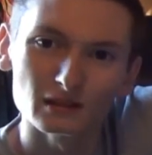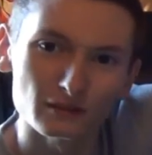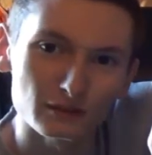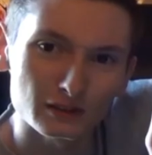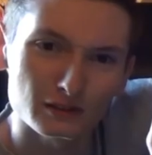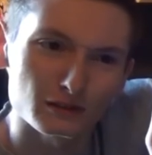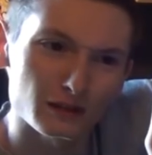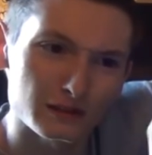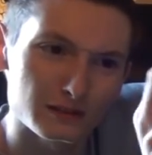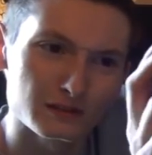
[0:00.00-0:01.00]
It fits so
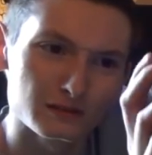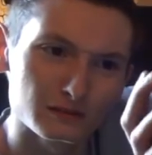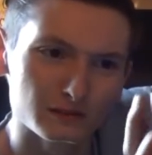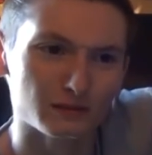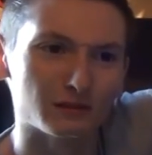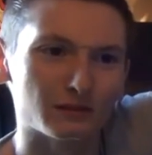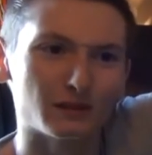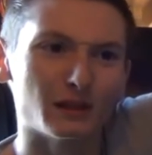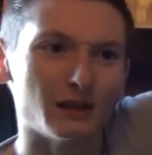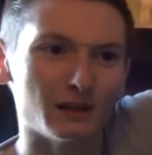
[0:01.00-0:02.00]
nice.
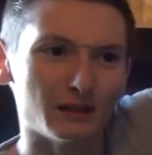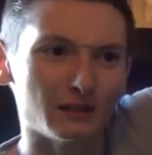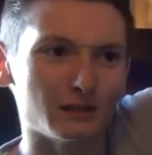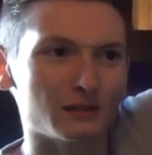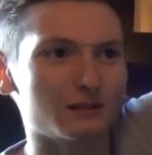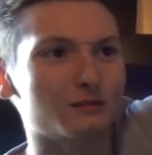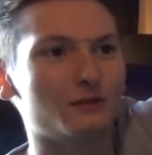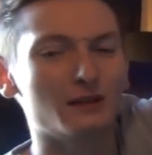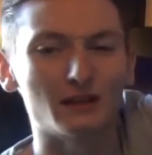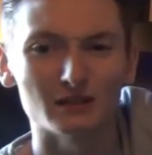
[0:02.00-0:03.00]
It's
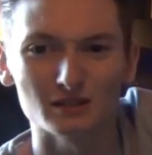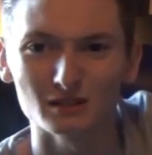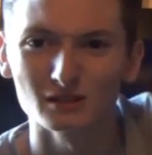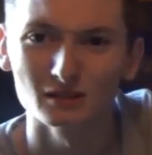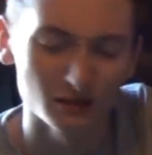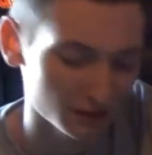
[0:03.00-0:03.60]
very nice.